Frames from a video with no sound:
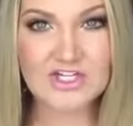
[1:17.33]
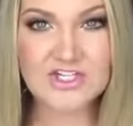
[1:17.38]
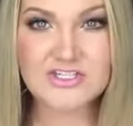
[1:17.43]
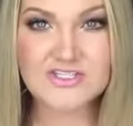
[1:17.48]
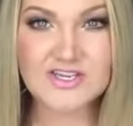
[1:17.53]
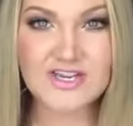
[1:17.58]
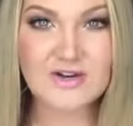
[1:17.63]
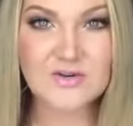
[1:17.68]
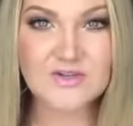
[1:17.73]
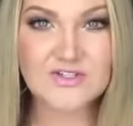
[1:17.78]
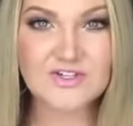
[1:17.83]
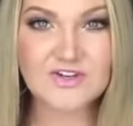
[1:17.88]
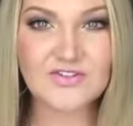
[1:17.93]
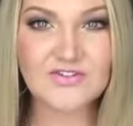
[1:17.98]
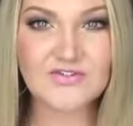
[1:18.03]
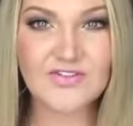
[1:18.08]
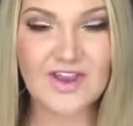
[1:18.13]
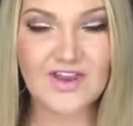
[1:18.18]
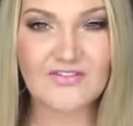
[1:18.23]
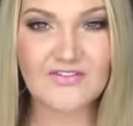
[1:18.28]
She said it was her
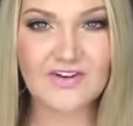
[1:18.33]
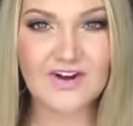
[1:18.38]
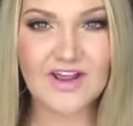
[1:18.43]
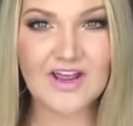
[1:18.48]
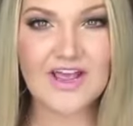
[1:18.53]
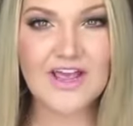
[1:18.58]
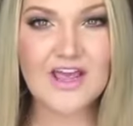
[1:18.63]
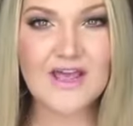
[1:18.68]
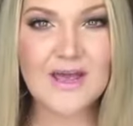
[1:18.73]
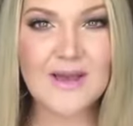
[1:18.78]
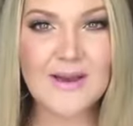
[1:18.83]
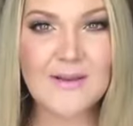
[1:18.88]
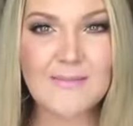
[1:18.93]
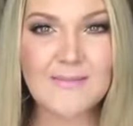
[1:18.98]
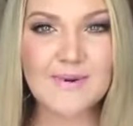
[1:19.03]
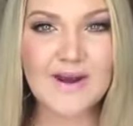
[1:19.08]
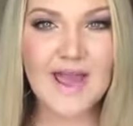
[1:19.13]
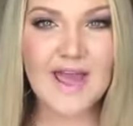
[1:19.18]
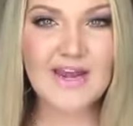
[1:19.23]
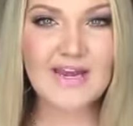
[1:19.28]
favorite,
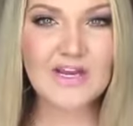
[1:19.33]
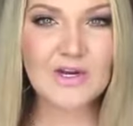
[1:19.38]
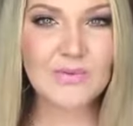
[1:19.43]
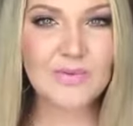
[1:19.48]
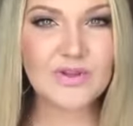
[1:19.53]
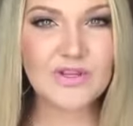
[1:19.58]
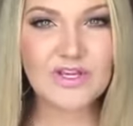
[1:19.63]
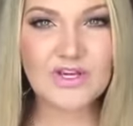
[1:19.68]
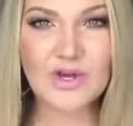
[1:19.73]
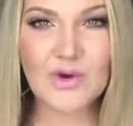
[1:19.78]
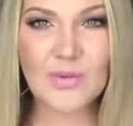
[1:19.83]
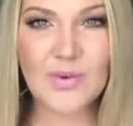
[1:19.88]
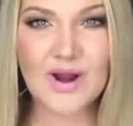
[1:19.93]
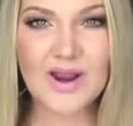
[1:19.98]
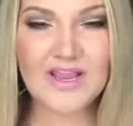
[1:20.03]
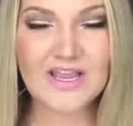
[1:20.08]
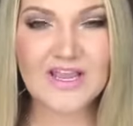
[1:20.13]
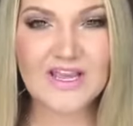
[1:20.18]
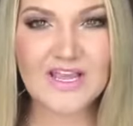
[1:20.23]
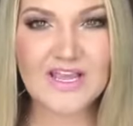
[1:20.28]
but I didn't really know where
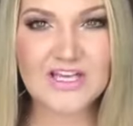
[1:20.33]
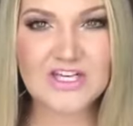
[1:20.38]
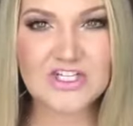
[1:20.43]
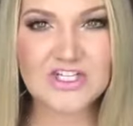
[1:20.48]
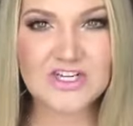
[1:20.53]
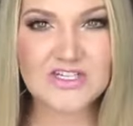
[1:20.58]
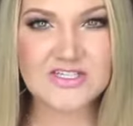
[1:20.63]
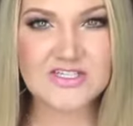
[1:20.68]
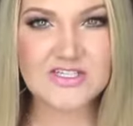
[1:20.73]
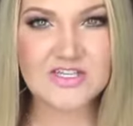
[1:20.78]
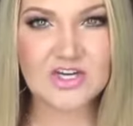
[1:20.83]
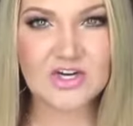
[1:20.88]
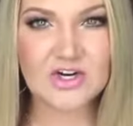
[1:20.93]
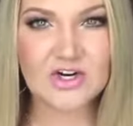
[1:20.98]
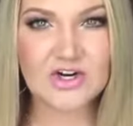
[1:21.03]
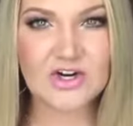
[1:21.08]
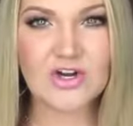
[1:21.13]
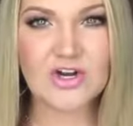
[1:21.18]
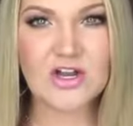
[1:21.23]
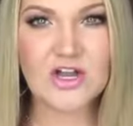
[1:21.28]
I could get Jessie
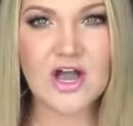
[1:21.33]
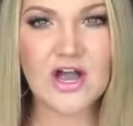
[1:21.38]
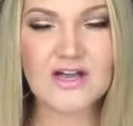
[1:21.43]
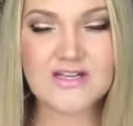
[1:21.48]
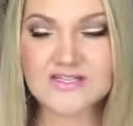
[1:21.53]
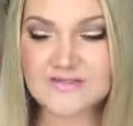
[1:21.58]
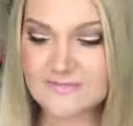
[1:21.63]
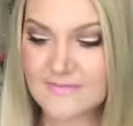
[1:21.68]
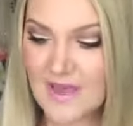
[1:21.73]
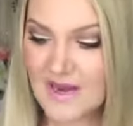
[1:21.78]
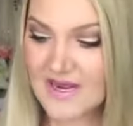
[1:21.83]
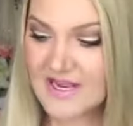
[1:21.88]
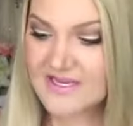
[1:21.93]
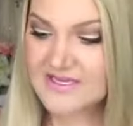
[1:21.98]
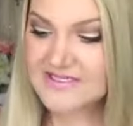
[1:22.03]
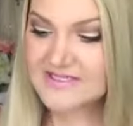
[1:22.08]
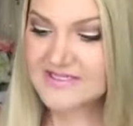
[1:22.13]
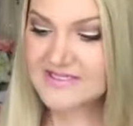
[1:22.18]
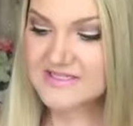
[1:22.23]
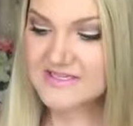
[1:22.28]
Girl
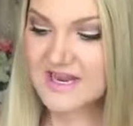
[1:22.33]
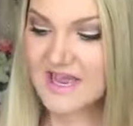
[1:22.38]
Cosmetics.